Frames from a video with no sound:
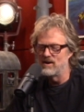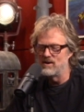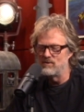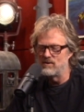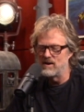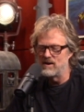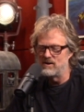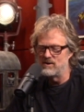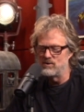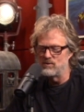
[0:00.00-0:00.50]
we
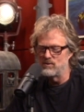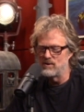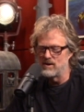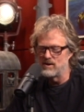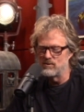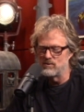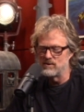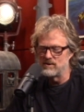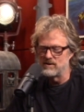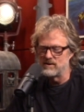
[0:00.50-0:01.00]
got to do
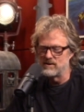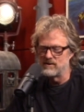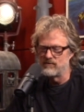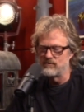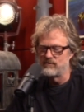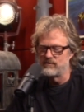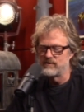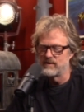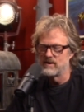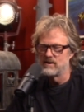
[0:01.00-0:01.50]
Waterworld.
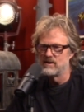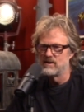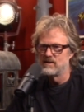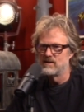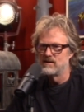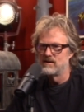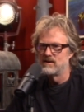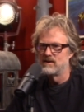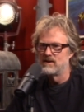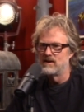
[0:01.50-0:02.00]

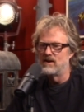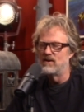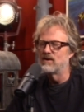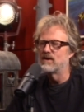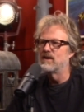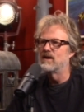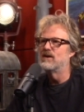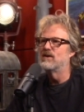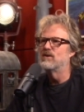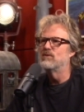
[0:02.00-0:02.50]
Okay,
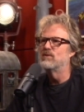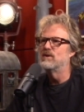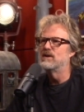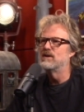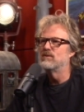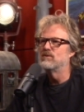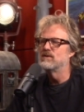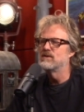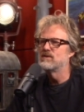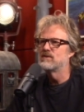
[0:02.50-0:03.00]
I don't know
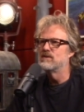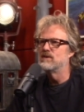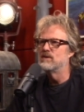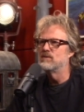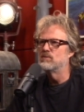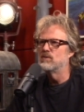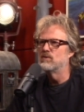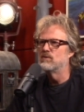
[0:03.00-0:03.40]
what's the number one.